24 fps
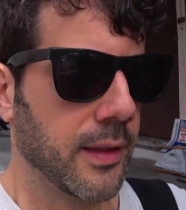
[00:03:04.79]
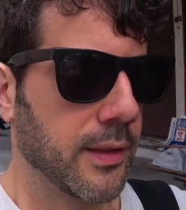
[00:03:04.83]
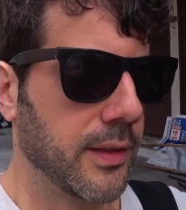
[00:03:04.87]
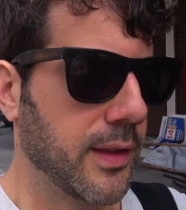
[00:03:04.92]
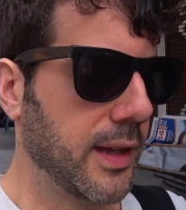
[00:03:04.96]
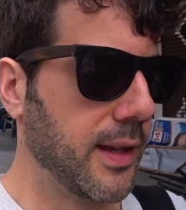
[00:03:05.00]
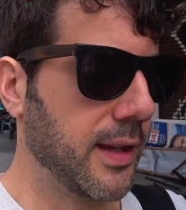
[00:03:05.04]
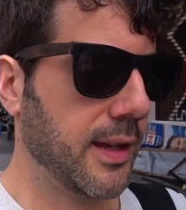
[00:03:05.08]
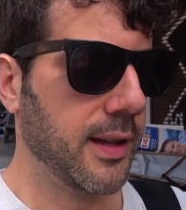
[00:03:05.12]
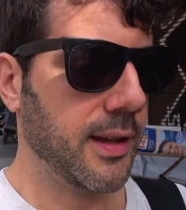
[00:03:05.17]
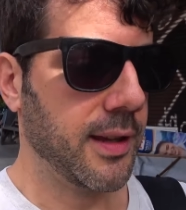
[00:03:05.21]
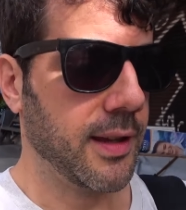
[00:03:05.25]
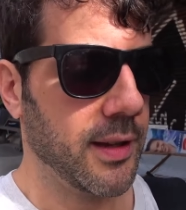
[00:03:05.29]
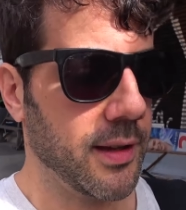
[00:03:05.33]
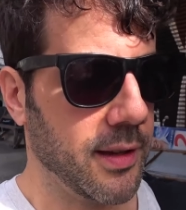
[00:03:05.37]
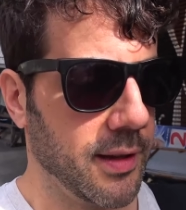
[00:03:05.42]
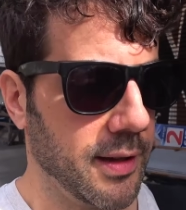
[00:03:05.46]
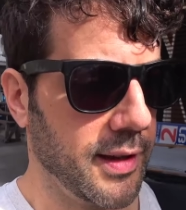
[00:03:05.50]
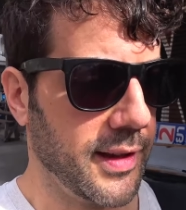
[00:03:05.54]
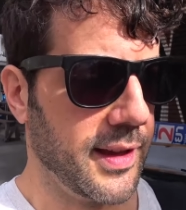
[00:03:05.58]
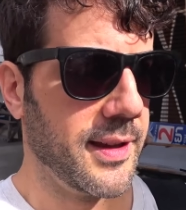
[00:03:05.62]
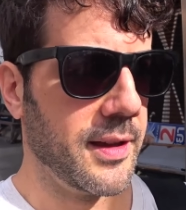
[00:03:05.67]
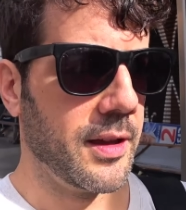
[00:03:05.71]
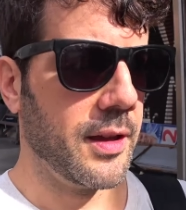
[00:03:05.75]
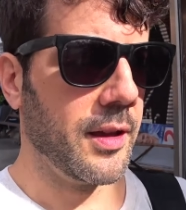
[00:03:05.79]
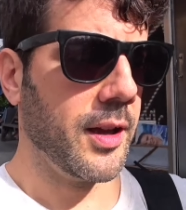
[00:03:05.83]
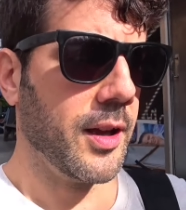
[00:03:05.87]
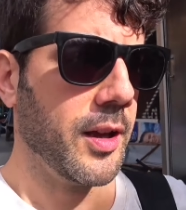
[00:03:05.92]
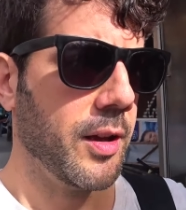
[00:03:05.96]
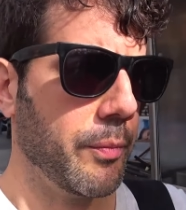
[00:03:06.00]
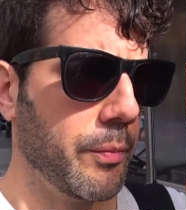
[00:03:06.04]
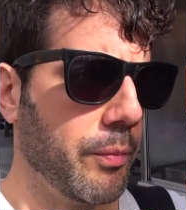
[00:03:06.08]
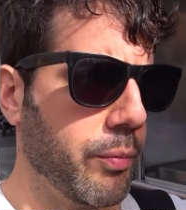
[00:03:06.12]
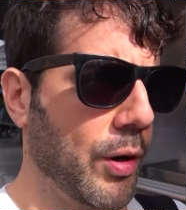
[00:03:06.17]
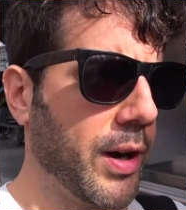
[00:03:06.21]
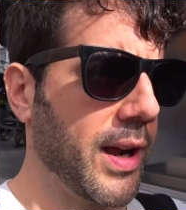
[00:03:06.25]
the
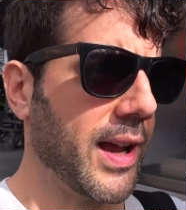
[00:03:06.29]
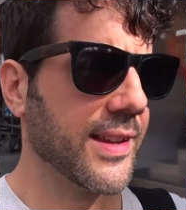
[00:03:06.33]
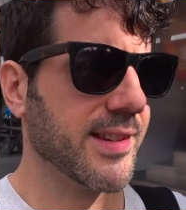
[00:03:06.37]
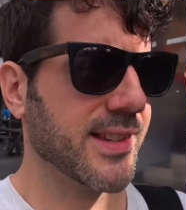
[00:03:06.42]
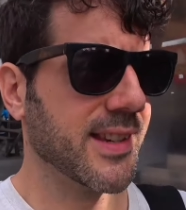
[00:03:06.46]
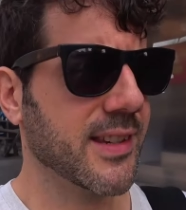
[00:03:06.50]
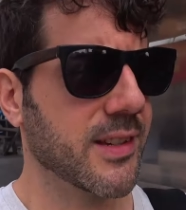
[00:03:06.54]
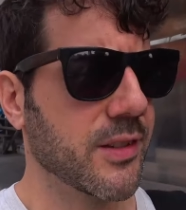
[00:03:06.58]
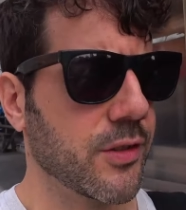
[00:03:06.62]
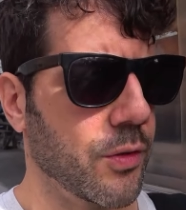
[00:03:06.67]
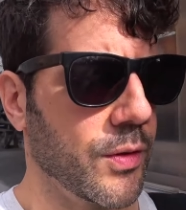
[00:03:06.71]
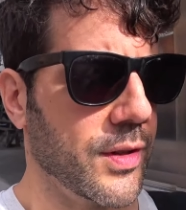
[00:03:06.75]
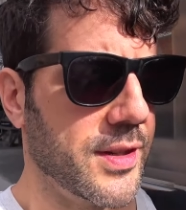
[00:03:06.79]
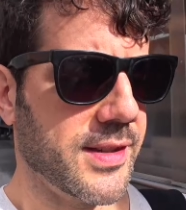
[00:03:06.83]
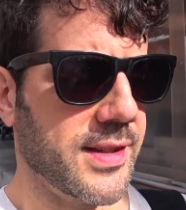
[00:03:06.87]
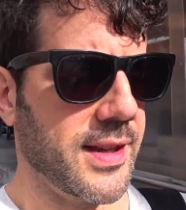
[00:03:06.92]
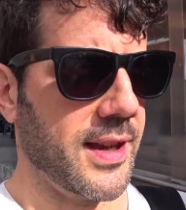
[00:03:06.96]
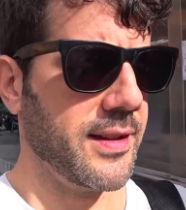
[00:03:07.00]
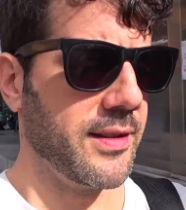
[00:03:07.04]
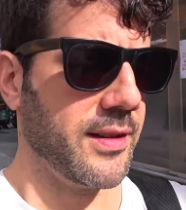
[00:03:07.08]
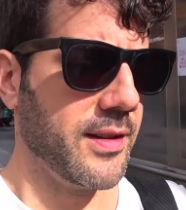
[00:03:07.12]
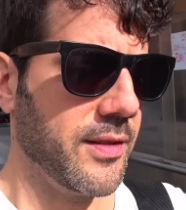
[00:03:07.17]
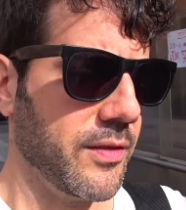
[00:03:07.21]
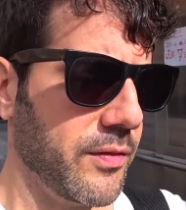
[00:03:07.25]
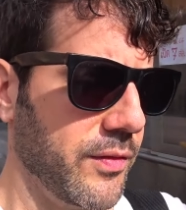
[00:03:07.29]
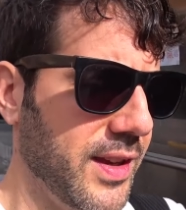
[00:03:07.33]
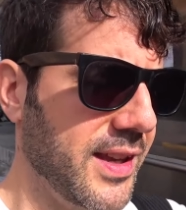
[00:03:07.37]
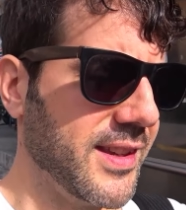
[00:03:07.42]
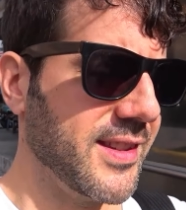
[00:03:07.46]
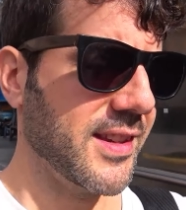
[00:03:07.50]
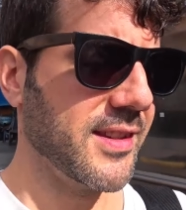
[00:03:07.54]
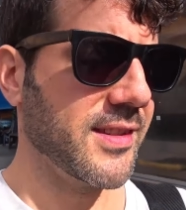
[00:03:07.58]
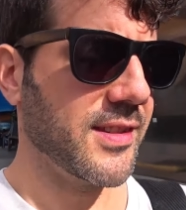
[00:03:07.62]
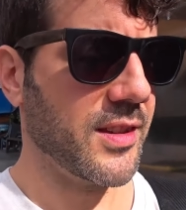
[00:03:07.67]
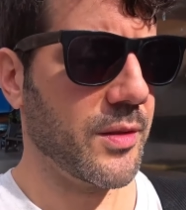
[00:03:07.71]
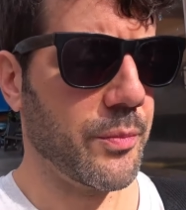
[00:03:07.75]
process to extend
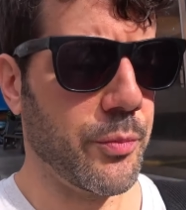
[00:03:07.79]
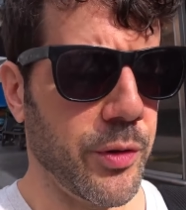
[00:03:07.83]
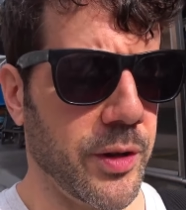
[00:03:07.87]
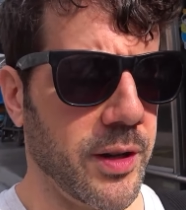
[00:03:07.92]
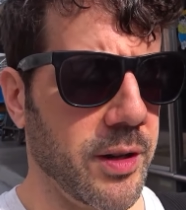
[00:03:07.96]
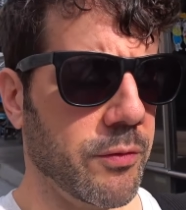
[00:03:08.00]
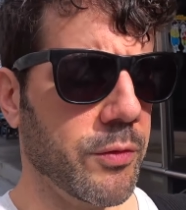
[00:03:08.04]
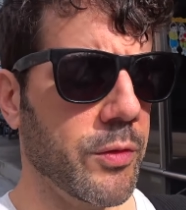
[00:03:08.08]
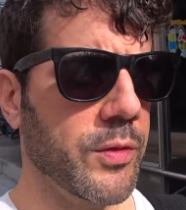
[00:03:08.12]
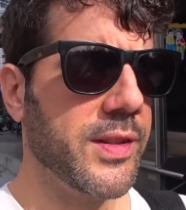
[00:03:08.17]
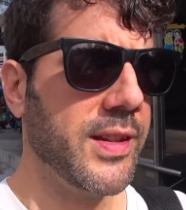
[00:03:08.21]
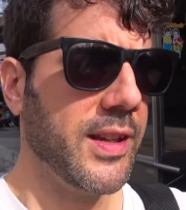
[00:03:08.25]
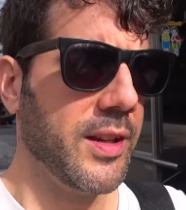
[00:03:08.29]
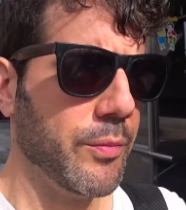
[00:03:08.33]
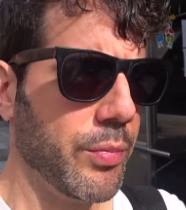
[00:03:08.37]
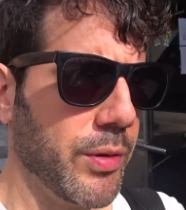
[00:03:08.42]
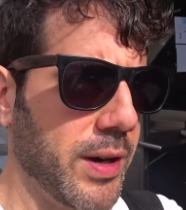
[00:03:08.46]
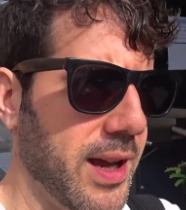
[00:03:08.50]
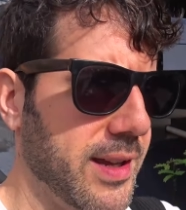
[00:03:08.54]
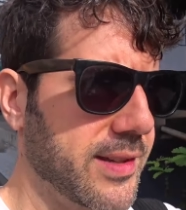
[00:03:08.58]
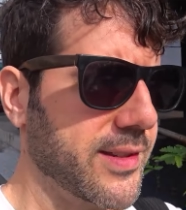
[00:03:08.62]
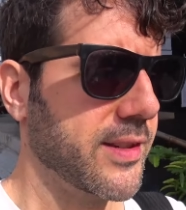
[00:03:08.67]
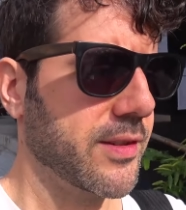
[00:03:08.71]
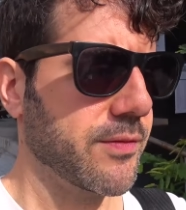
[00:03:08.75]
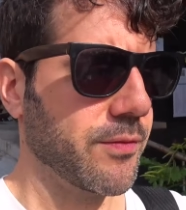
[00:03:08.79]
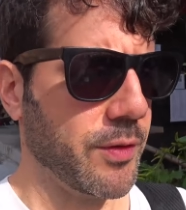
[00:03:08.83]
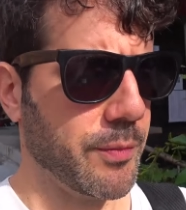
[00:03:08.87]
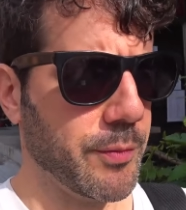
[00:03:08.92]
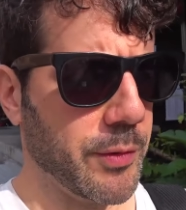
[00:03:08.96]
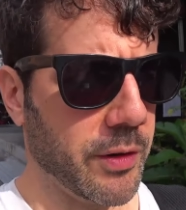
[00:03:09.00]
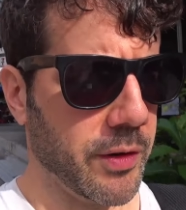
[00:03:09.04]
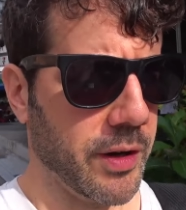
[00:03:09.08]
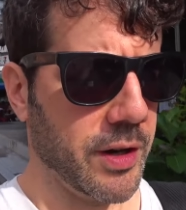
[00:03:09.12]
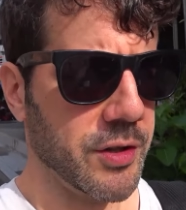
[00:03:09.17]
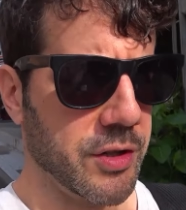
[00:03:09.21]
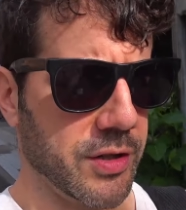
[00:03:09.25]
visas is a pretty routine process for
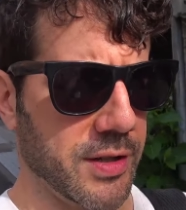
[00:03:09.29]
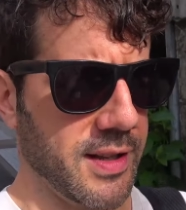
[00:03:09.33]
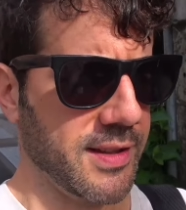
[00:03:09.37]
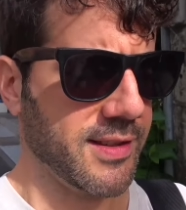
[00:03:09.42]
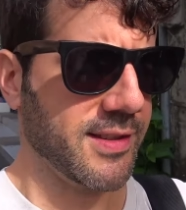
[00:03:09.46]
immigration.